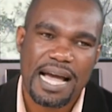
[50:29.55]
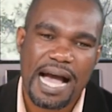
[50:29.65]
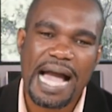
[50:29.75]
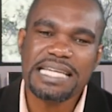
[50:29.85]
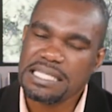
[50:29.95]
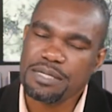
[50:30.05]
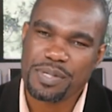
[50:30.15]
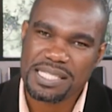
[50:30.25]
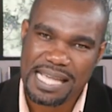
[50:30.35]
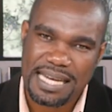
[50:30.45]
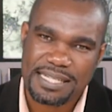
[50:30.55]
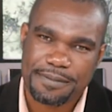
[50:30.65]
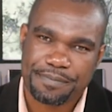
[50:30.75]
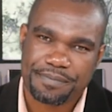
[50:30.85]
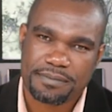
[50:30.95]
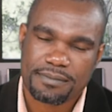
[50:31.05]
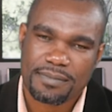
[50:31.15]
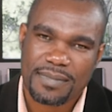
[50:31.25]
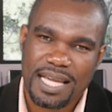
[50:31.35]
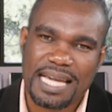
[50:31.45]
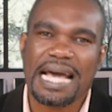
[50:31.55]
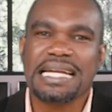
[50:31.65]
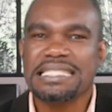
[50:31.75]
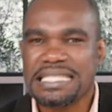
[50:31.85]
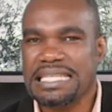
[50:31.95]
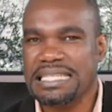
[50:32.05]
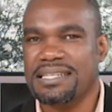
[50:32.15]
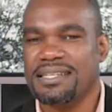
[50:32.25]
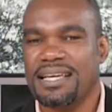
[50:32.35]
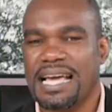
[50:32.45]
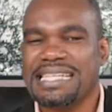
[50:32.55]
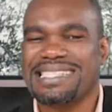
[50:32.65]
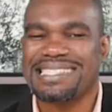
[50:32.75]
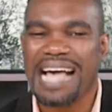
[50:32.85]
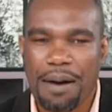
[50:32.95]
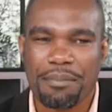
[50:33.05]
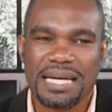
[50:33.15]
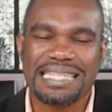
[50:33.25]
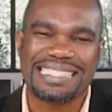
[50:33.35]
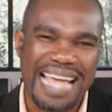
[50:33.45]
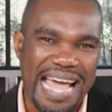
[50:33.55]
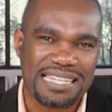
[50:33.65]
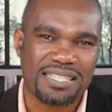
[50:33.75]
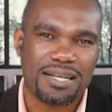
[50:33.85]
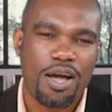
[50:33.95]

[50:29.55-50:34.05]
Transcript: IDBZ guaranteed a sum, a debt